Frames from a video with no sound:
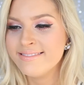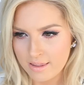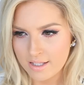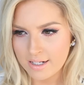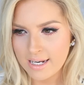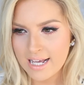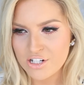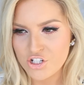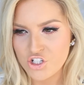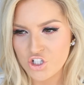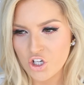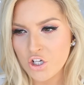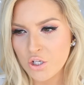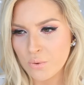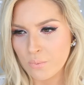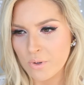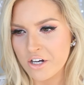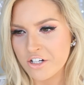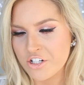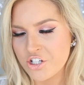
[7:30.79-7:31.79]
The last show
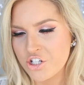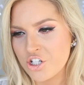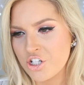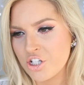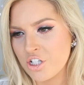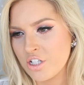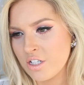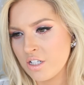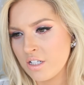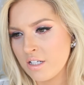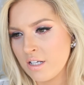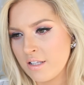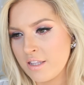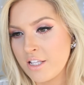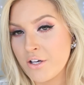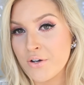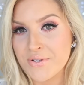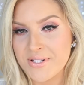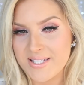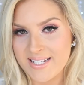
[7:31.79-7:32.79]
you watched.
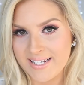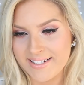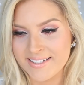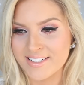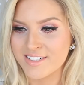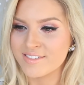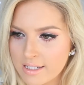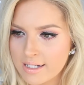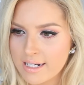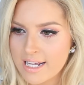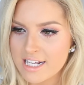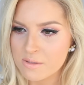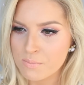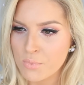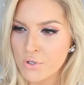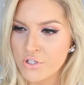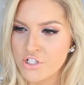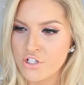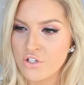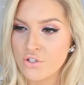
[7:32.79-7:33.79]
The O.C. The last
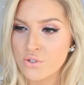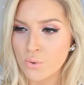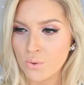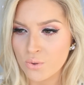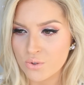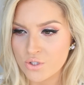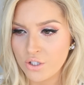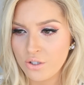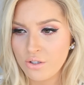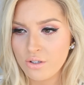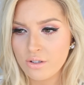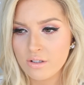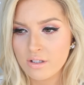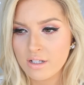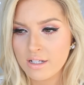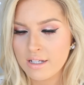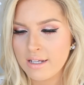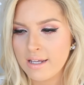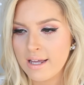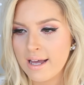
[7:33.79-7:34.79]
person you talked to.
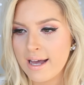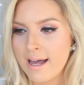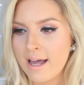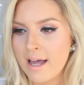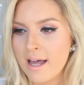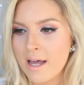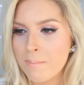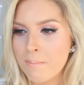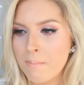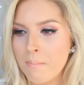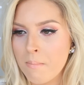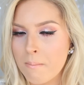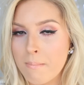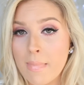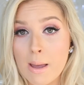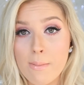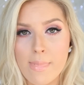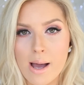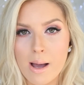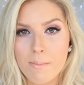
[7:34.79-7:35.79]
My
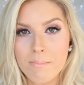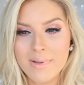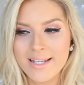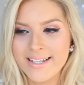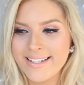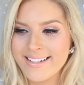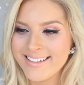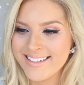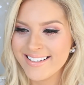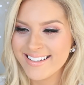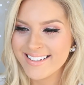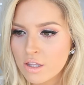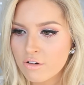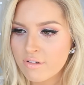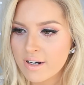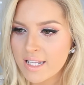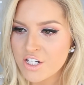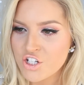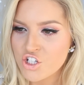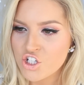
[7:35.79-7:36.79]
mum. The
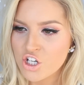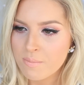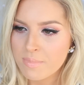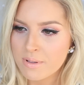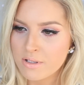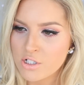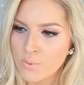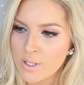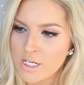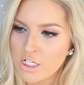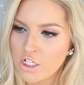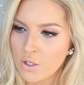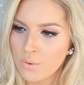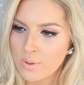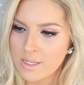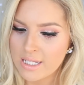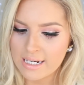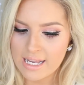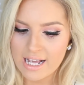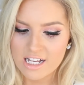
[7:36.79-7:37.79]
relationship between you
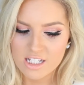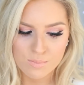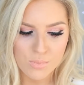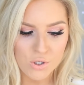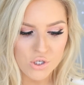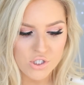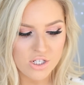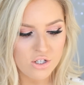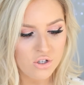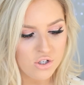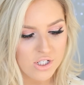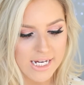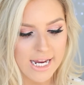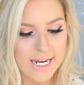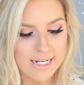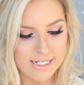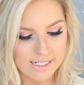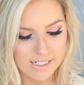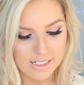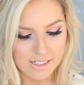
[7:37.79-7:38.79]
and the last person you
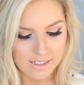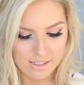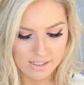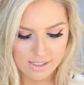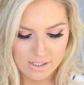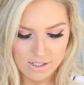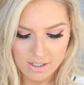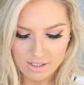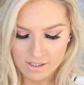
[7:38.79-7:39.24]
texted.